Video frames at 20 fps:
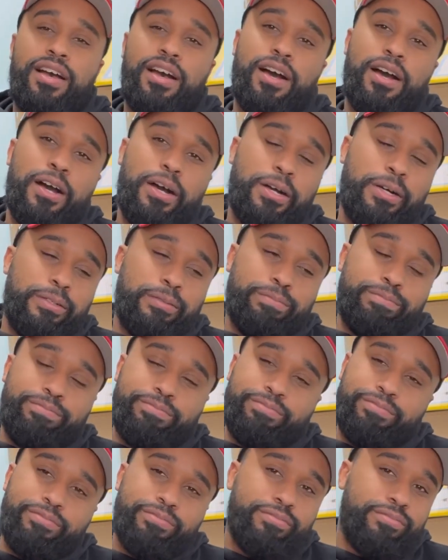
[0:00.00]

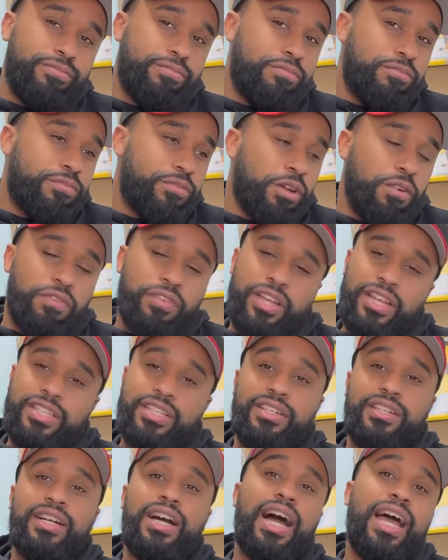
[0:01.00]
don't forget
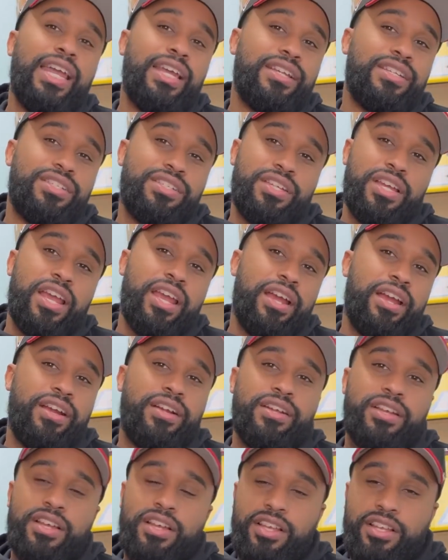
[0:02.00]
to like,
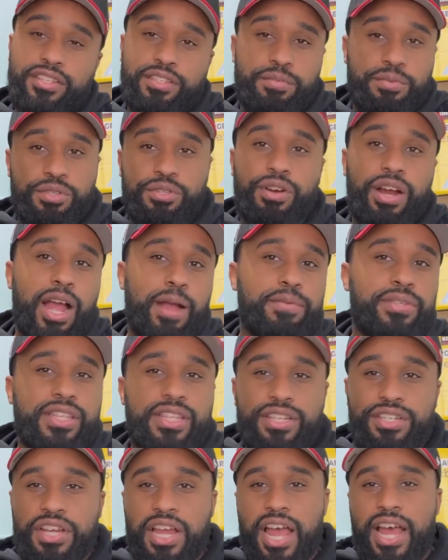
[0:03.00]
share, subscribe to
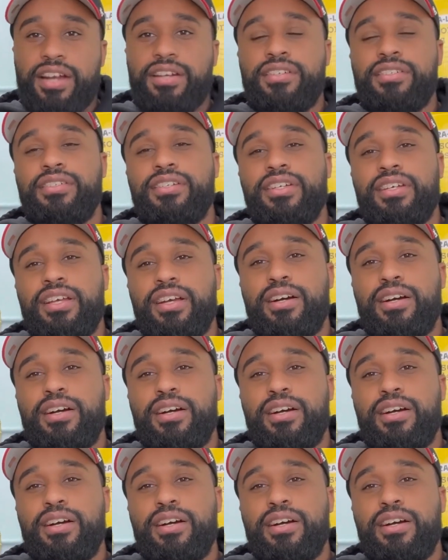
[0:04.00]
the channel.